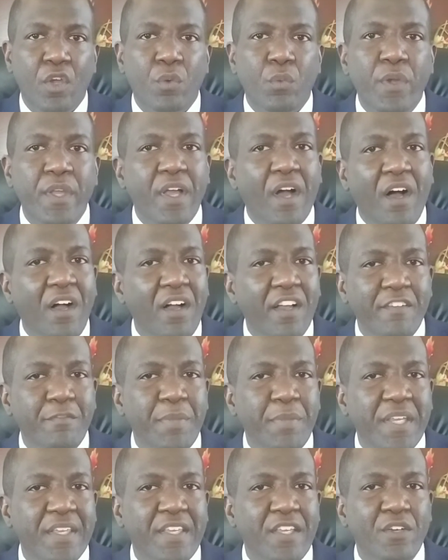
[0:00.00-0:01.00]
We all have
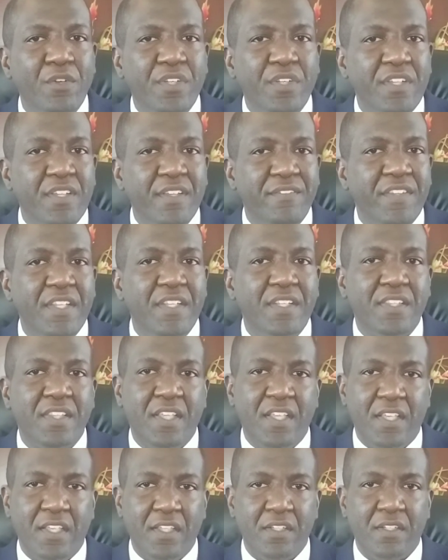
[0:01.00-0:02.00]
been guilty of these
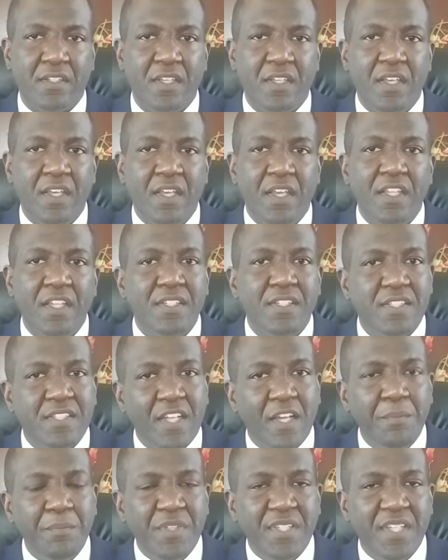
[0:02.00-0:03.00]
things.
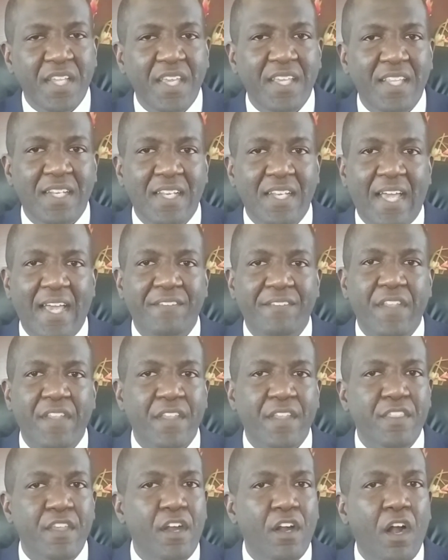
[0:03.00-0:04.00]
Some say in life
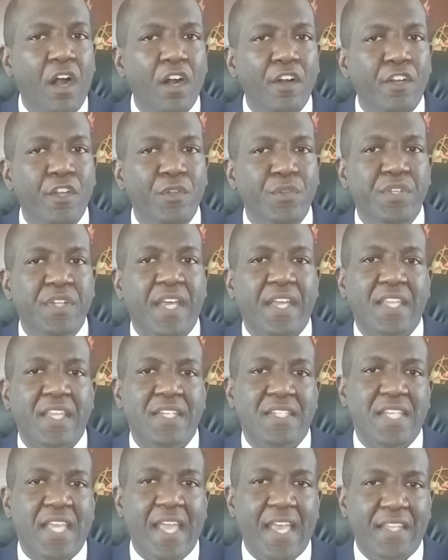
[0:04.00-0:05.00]
that there are no
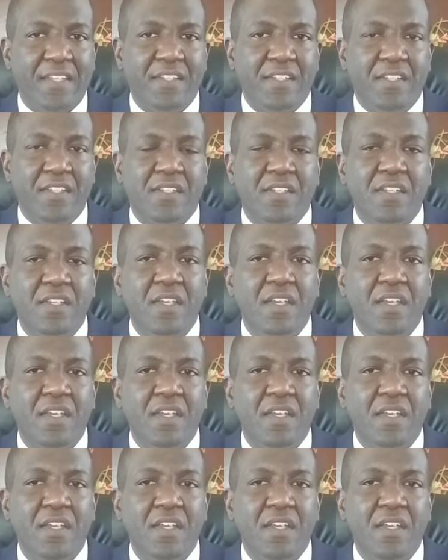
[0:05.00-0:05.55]
second chances.